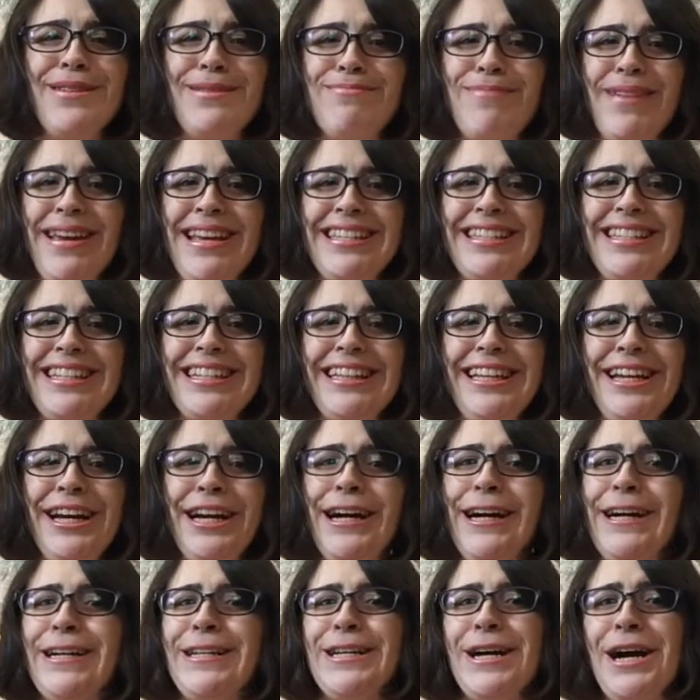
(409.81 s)
was basically
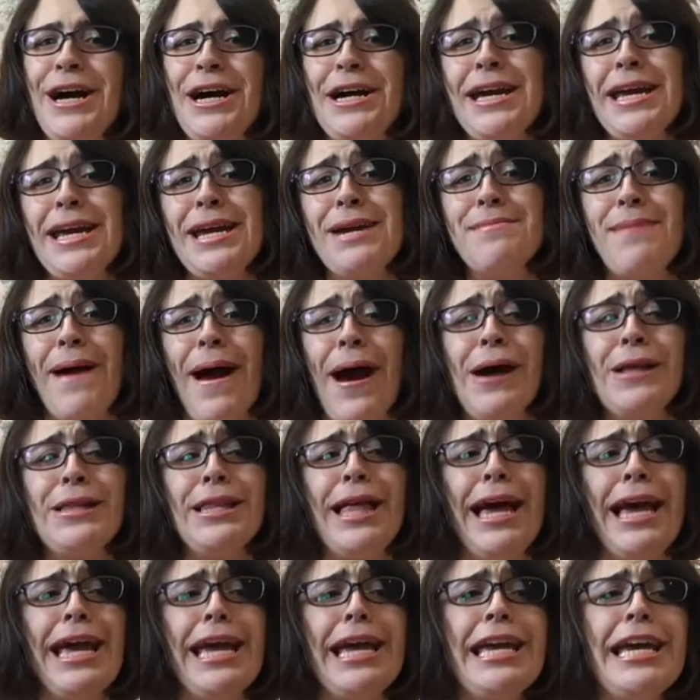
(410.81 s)
her talking about
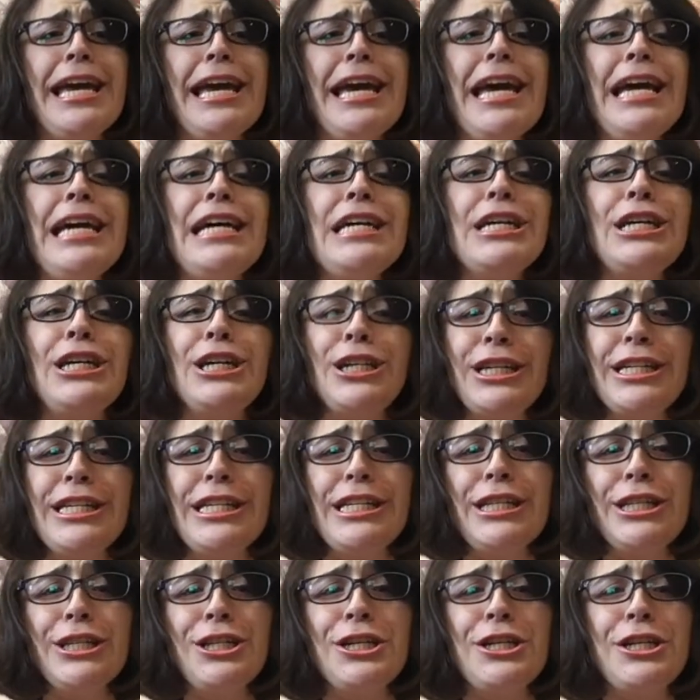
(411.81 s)
like
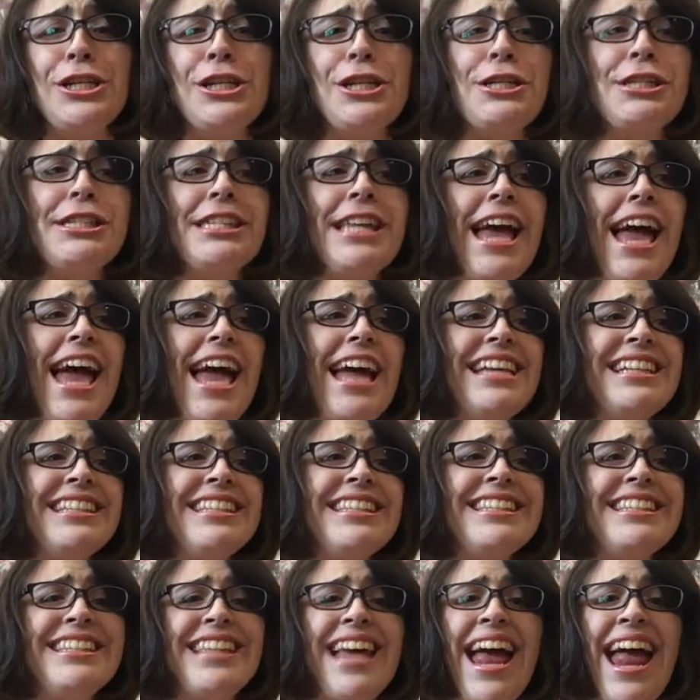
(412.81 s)
crystals and
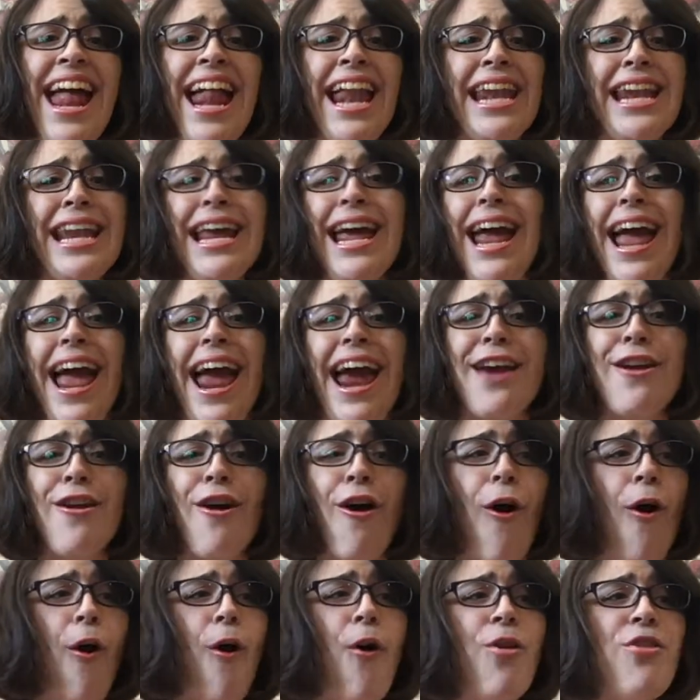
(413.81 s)
zen and
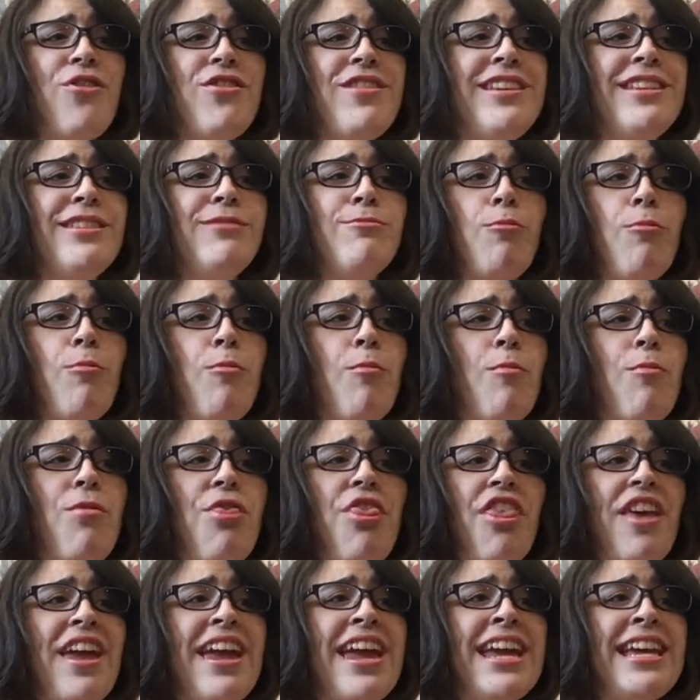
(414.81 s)
all these
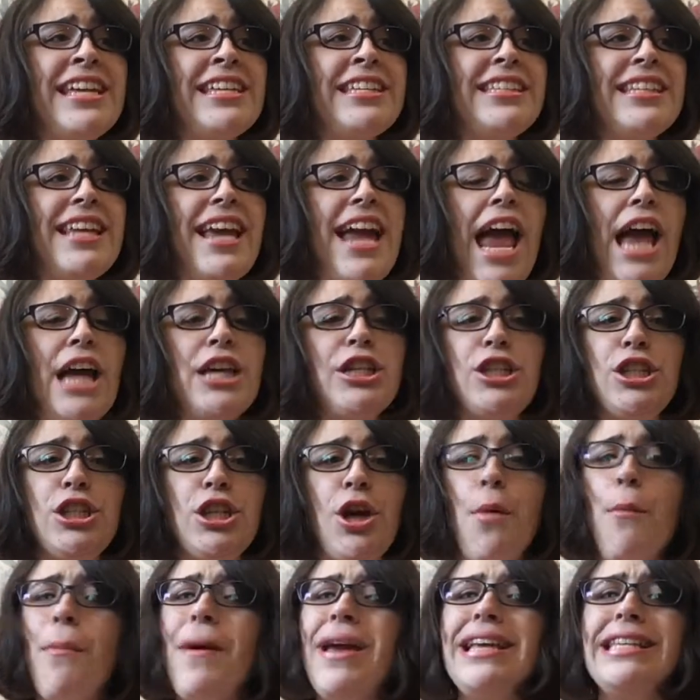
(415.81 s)
things.
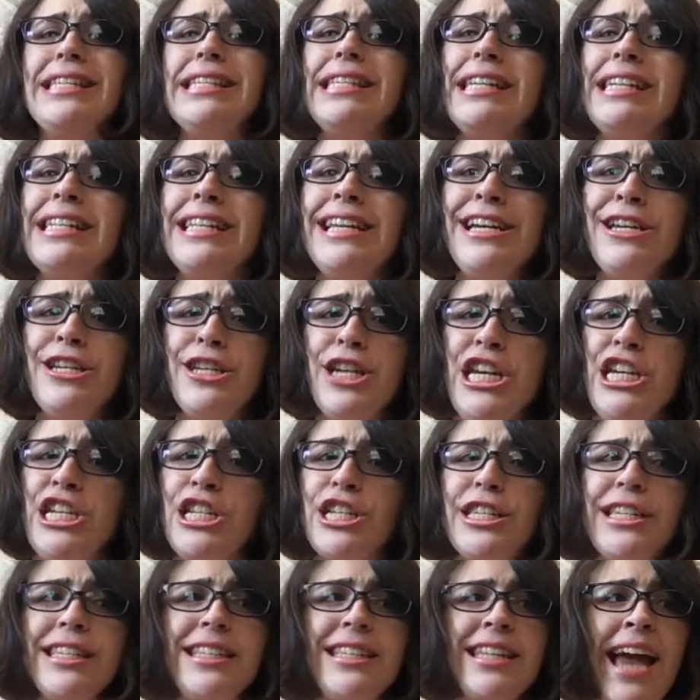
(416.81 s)
So basically she
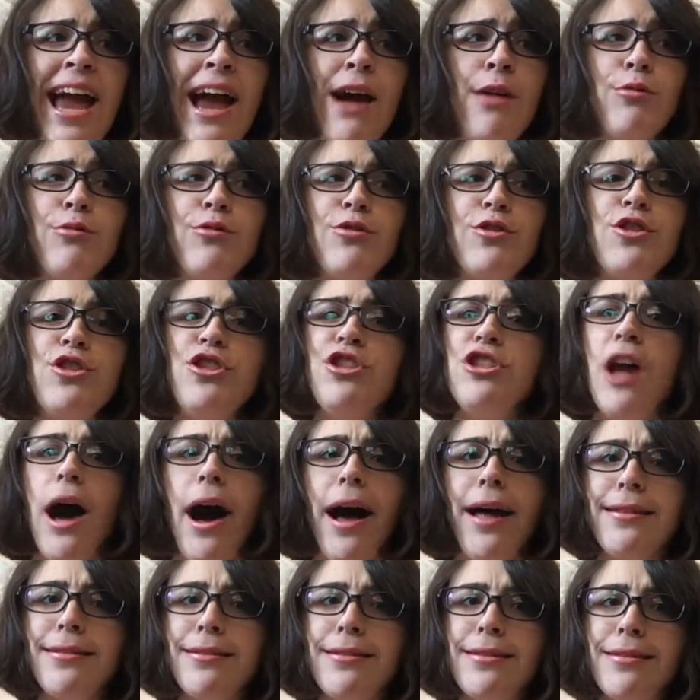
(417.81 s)
just sounds
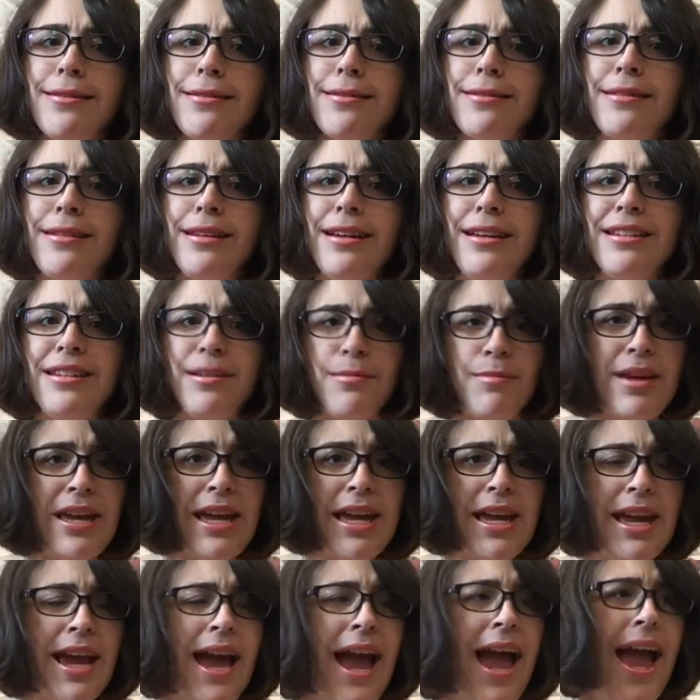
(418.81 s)
nuts to
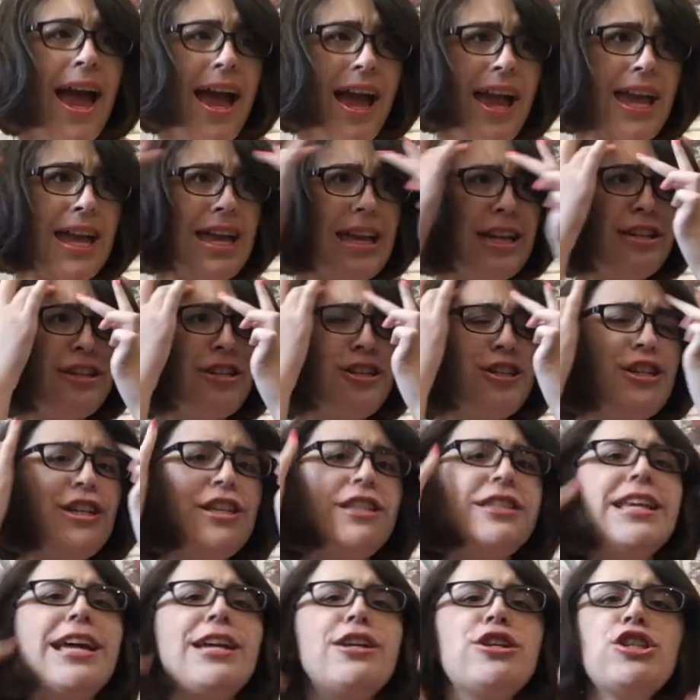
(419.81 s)
me. And she
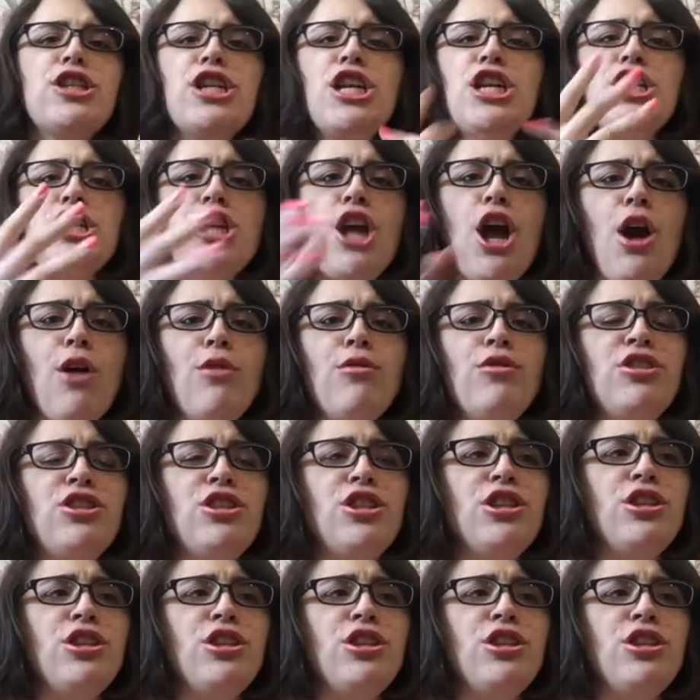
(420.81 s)
said she knows